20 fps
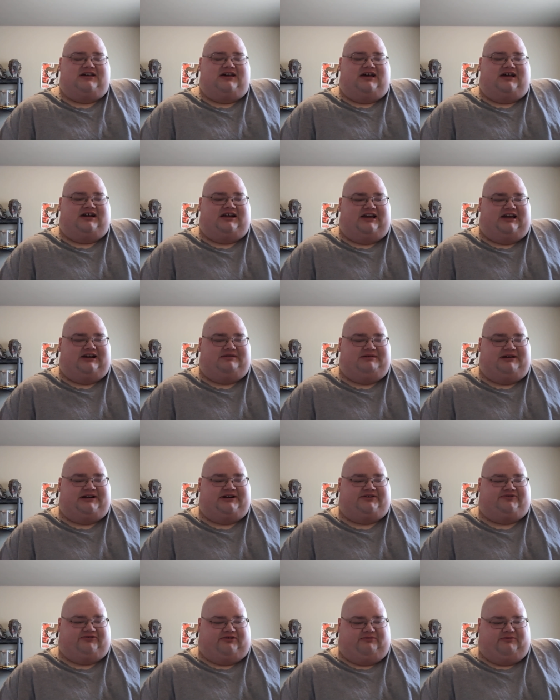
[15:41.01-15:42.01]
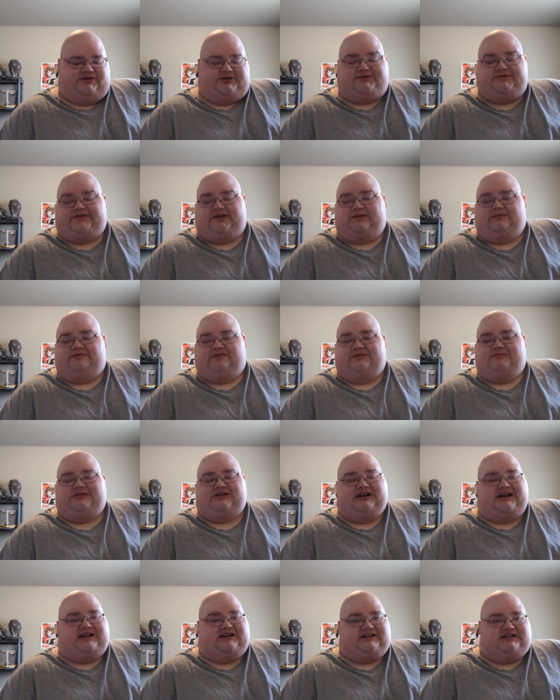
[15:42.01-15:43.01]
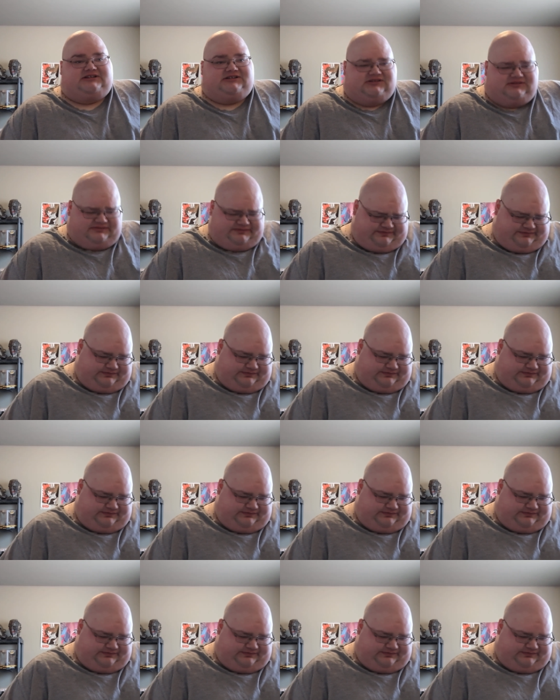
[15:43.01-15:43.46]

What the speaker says: an animated DreamWorks film from the 90s.